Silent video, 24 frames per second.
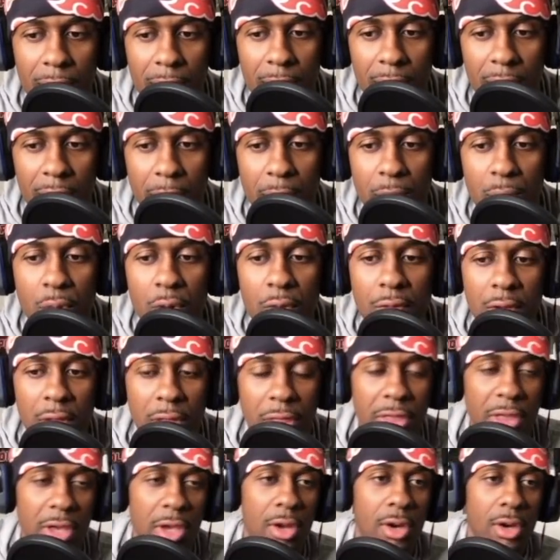like movie
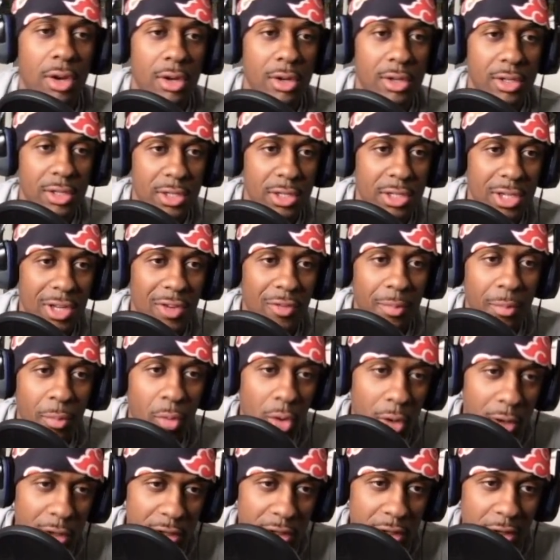theaters and stuff
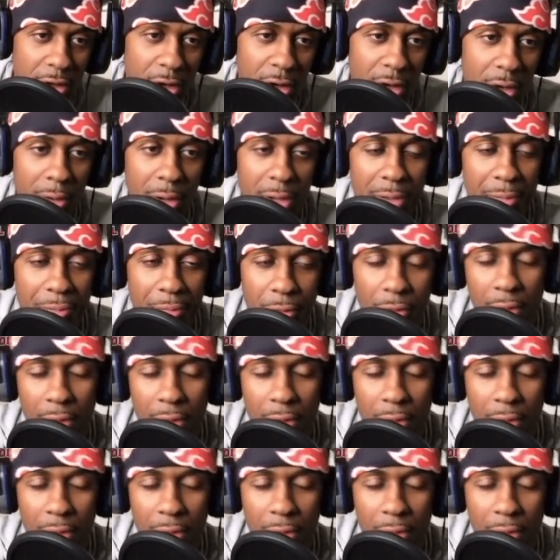more so uh,